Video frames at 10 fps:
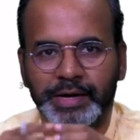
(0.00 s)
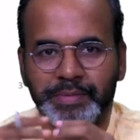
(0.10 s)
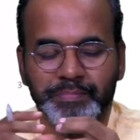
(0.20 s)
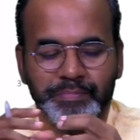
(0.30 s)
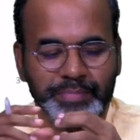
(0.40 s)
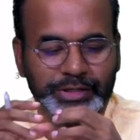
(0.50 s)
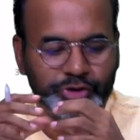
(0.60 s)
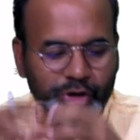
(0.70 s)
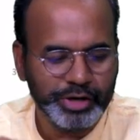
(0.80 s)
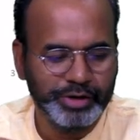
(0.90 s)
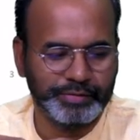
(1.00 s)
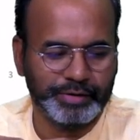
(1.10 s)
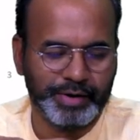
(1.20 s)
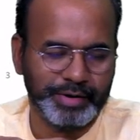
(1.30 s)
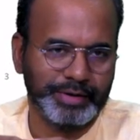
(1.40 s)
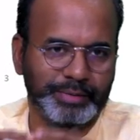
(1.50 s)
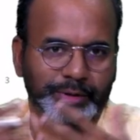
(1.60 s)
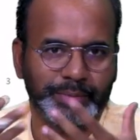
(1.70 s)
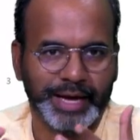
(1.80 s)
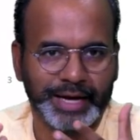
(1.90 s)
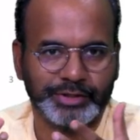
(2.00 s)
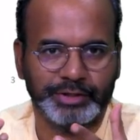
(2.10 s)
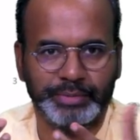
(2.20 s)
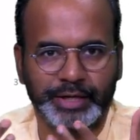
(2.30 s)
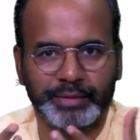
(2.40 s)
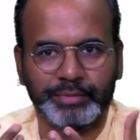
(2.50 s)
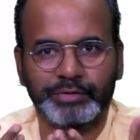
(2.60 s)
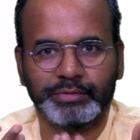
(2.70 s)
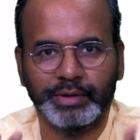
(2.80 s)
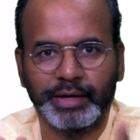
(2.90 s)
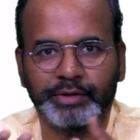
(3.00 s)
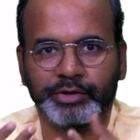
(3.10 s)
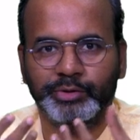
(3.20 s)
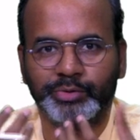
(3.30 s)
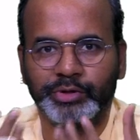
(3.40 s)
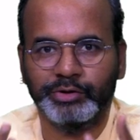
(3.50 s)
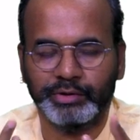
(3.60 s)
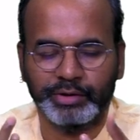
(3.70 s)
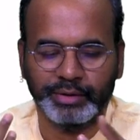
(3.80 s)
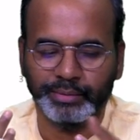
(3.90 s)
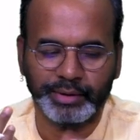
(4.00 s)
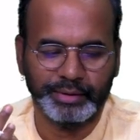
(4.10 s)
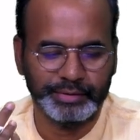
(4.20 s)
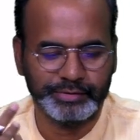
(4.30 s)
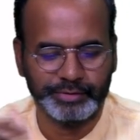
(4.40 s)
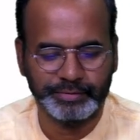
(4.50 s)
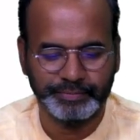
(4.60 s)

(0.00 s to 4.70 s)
majority of the content will be actually be able to relate to you in your real world also.